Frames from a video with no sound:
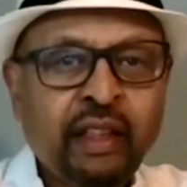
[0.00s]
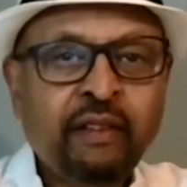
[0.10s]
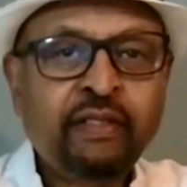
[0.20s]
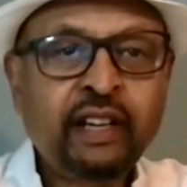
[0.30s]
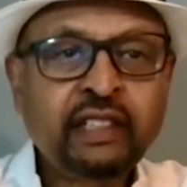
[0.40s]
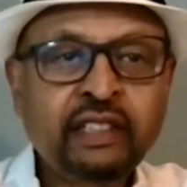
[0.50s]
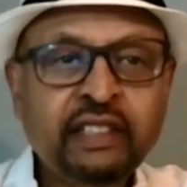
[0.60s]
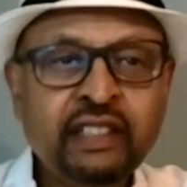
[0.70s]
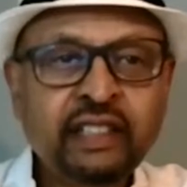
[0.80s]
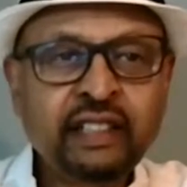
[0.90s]

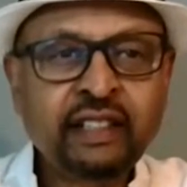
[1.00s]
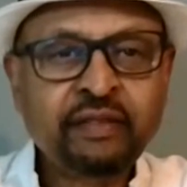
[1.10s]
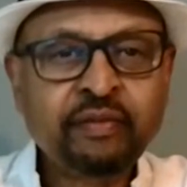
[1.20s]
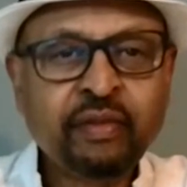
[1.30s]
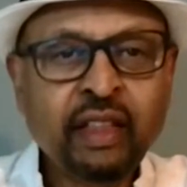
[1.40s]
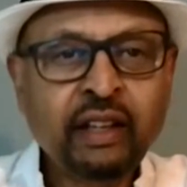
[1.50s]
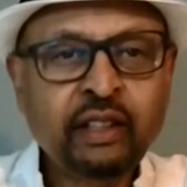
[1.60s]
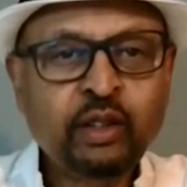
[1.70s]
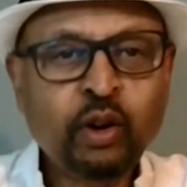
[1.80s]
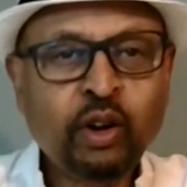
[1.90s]
First,
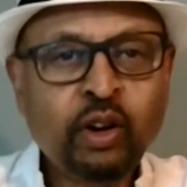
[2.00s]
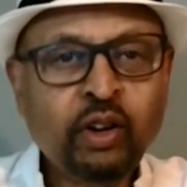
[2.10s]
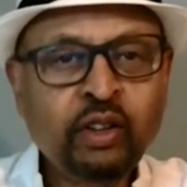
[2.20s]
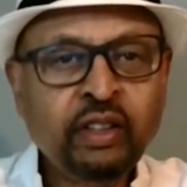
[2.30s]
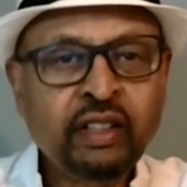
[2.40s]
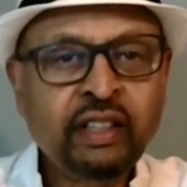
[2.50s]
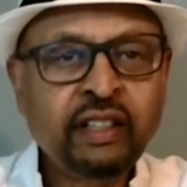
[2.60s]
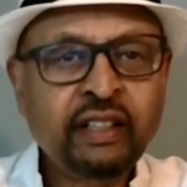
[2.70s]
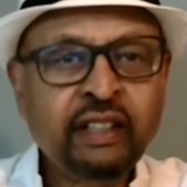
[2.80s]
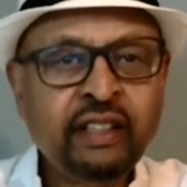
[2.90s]
to all
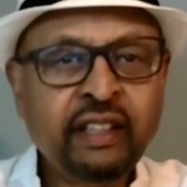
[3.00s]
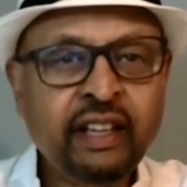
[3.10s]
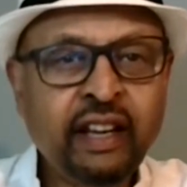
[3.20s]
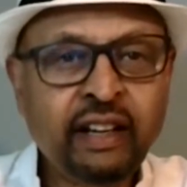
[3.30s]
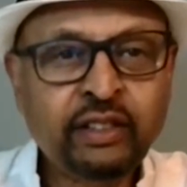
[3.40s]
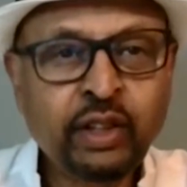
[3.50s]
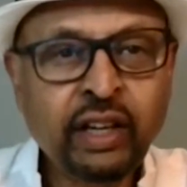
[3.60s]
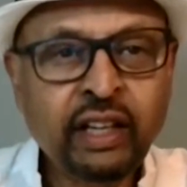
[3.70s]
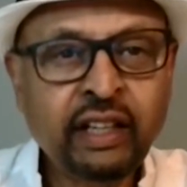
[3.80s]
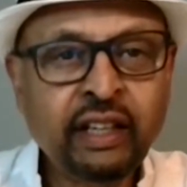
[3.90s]
the
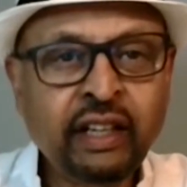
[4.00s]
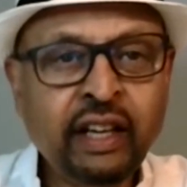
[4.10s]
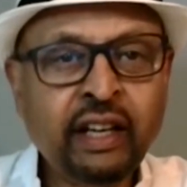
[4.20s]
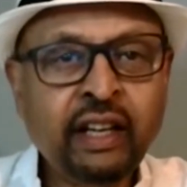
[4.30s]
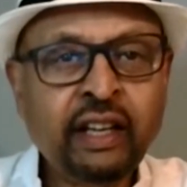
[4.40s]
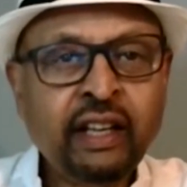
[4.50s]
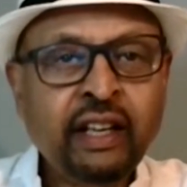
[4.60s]
Eritrean and